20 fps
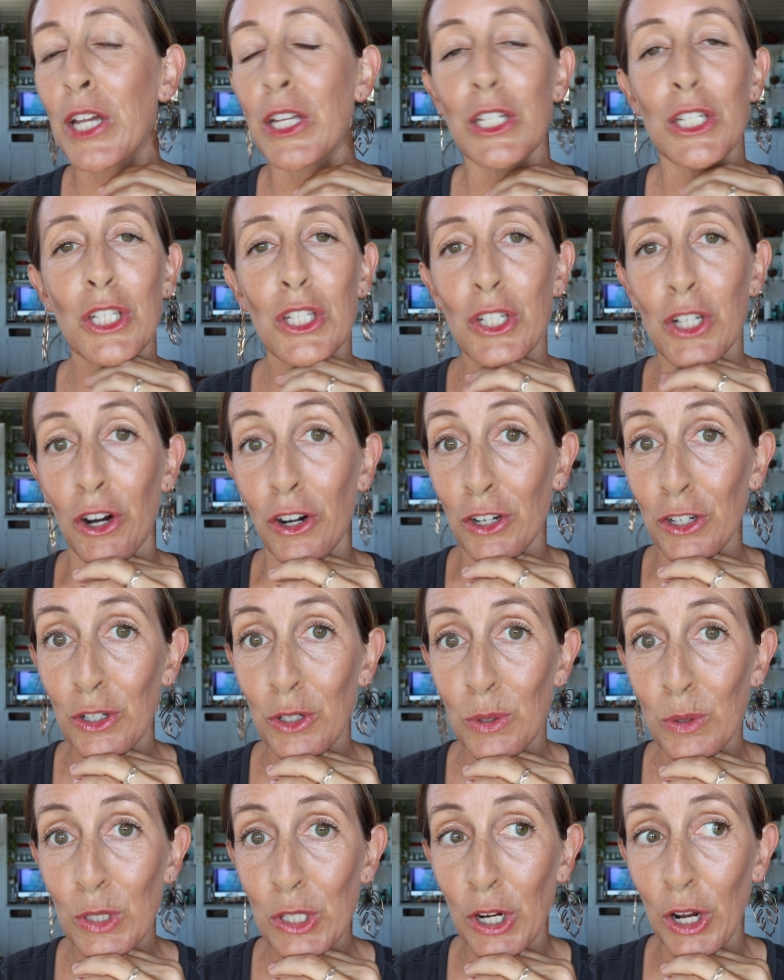Start a
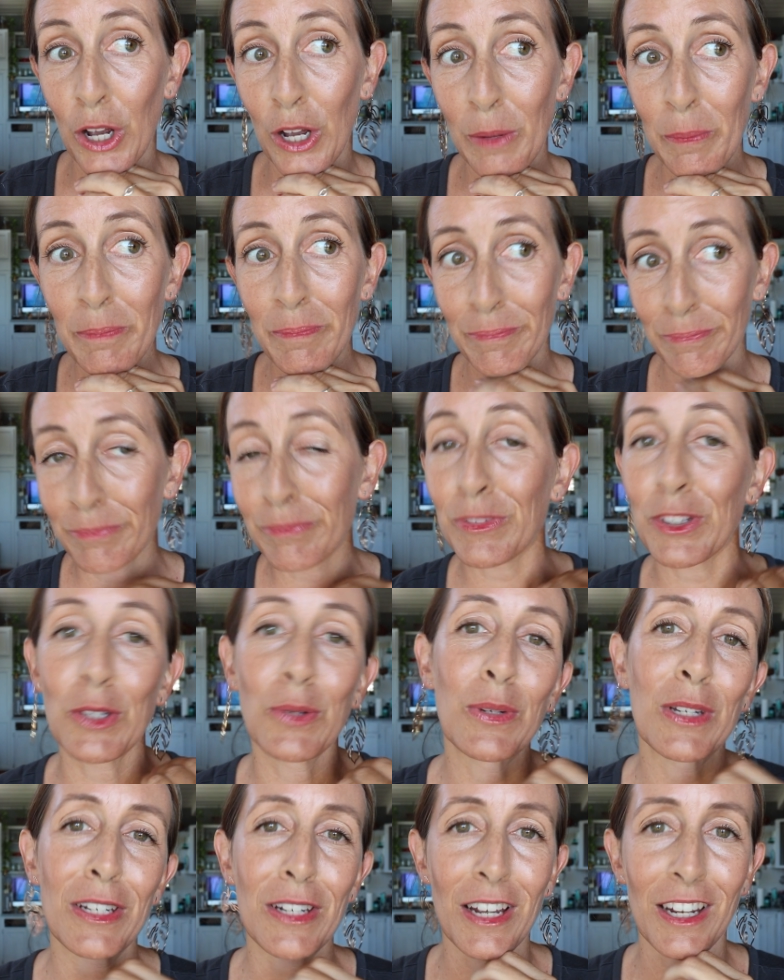new job,
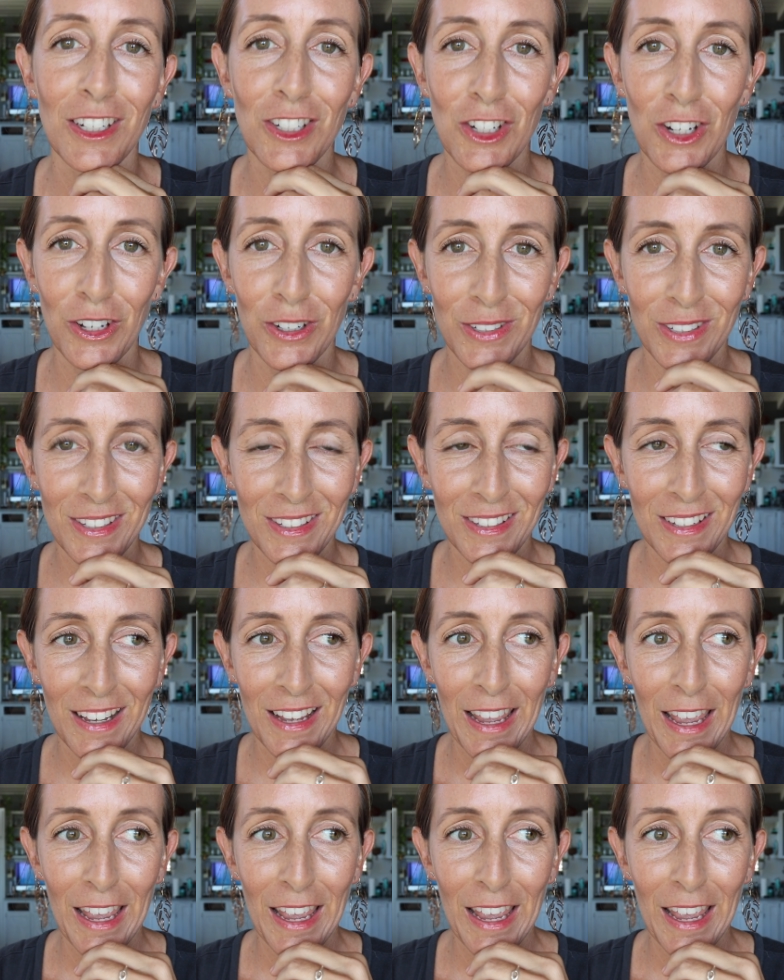you need eye gels.